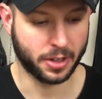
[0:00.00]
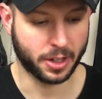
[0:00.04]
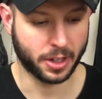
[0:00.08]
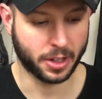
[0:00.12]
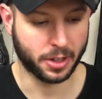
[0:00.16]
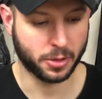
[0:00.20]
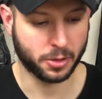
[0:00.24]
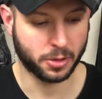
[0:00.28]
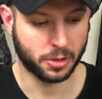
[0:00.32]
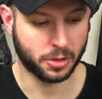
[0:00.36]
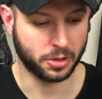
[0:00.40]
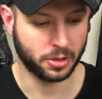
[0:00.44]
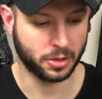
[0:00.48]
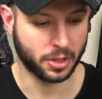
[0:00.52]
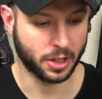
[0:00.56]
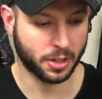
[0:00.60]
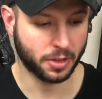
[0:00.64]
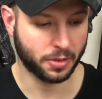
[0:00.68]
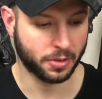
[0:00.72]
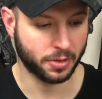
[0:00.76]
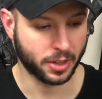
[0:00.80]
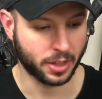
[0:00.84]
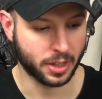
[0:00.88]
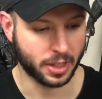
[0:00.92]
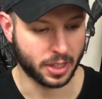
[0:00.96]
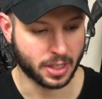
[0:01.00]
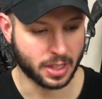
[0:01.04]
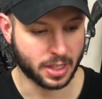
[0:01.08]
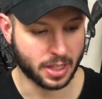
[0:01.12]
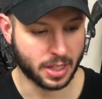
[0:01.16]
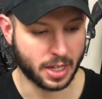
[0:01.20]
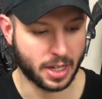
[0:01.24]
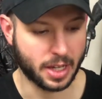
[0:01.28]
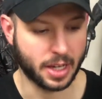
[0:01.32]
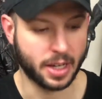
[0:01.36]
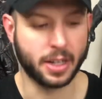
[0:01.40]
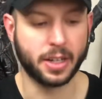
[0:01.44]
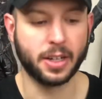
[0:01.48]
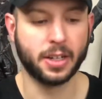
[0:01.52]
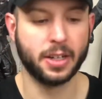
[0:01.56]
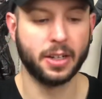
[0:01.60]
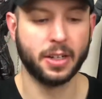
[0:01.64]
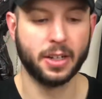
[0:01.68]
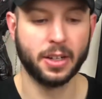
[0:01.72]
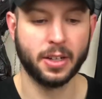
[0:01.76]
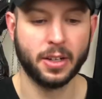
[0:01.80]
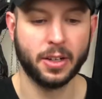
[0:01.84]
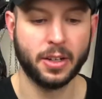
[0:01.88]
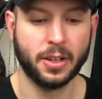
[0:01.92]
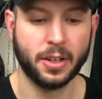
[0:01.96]
cool look for this guy.
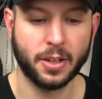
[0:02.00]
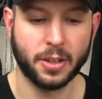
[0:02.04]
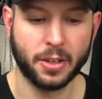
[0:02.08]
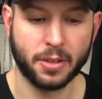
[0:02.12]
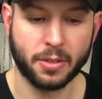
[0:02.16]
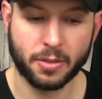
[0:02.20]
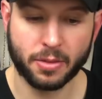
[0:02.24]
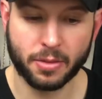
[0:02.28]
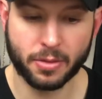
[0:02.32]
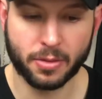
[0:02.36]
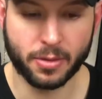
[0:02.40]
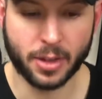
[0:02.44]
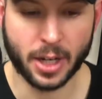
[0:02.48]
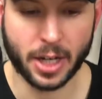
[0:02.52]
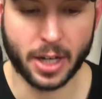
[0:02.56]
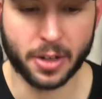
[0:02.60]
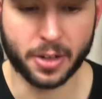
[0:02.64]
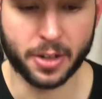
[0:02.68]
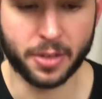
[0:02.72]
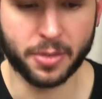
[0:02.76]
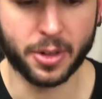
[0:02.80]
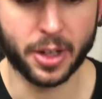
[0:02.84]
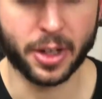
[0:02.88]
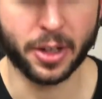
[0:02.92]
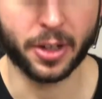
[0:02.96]
Very, very